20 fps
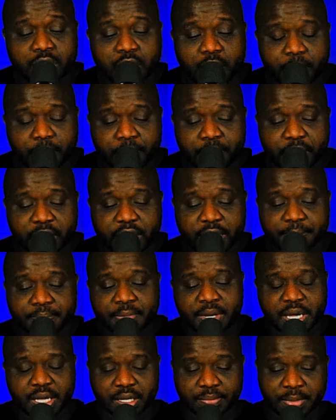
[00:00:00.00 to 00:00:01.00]
But
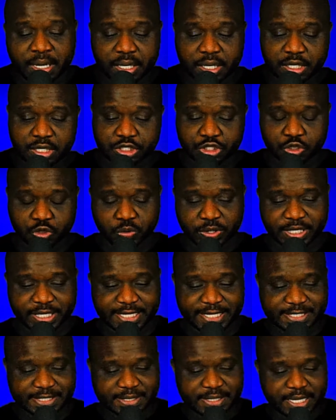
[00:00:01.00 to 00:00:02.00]
my issue
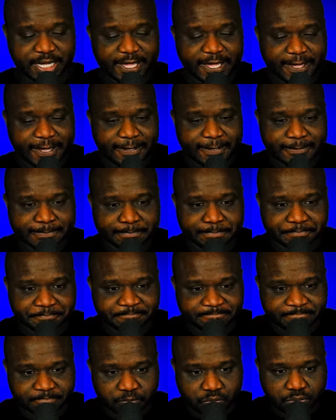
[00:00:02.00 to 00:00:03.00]
is that
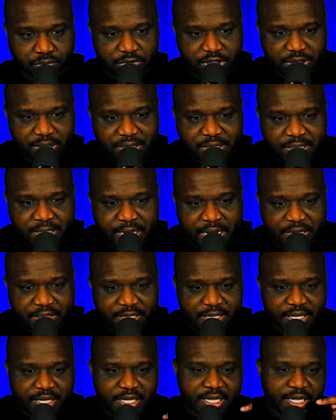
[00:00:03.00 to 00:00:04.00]
at
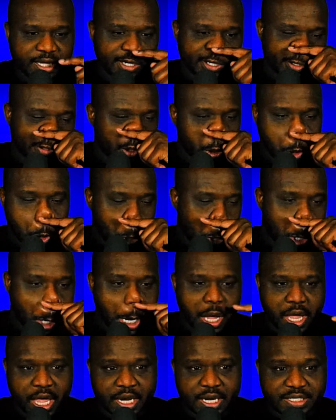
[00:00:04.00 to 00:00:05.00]
the end,
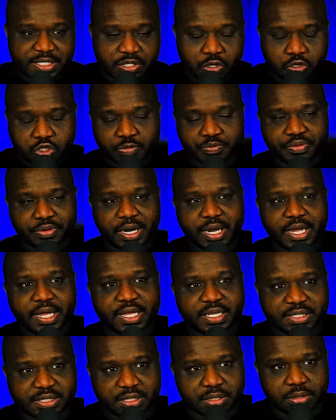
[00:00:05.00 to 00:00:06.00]
and it's no
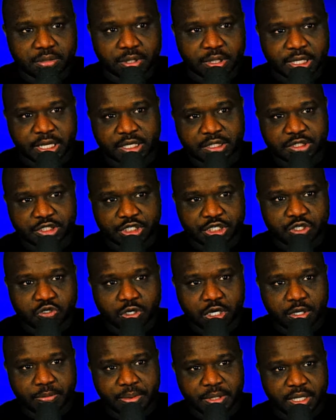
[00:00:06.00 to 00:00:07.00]
surprise that she's
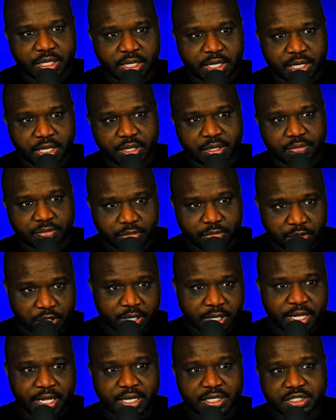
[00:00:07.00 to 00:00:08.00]
going to be in the
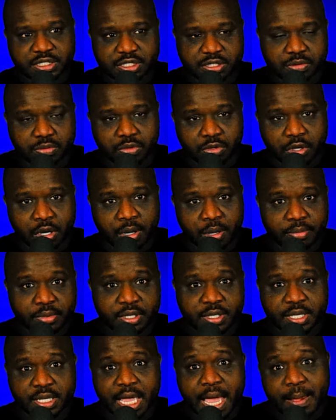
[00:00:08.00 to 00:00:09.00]
next
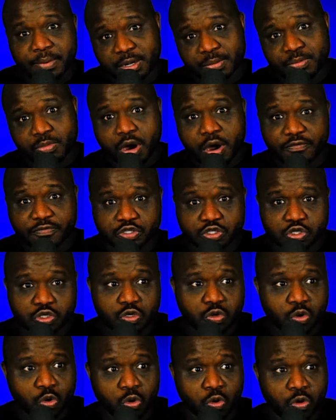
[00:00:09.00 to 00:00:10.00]
Captain Marvel
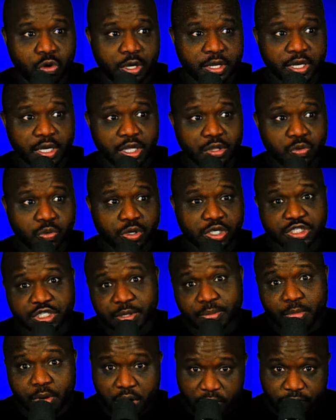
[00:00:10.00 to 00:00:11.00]
2, or in other words, the
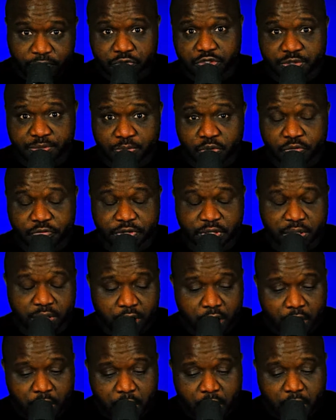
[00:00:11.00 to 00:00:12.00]
Marvels movie.
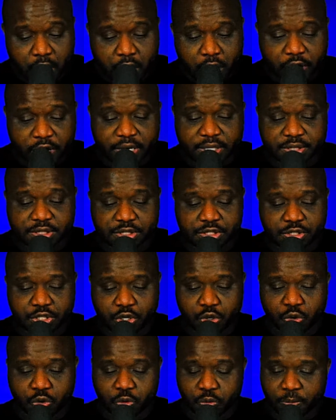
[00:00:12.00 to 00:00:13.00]
All right,
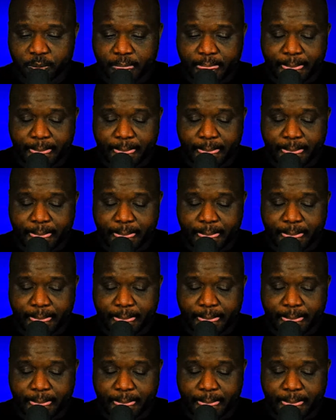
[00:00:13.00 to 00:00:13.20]
so